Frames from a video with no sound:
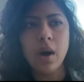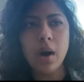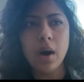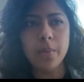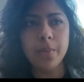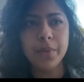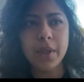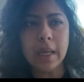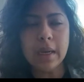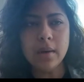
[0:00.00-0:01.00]

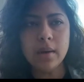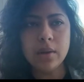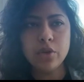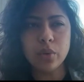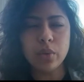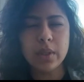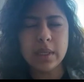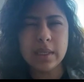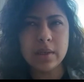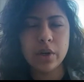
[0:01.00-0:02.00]
And so
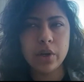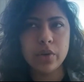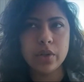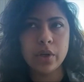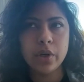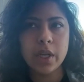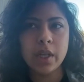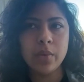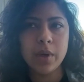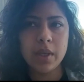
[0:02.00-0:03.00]
are you
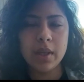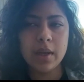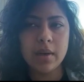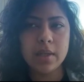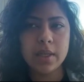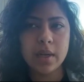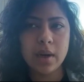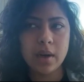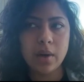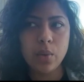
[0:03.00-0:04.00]
telling me that
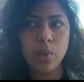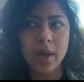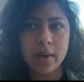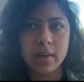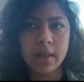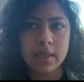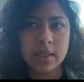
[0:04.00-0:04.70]
when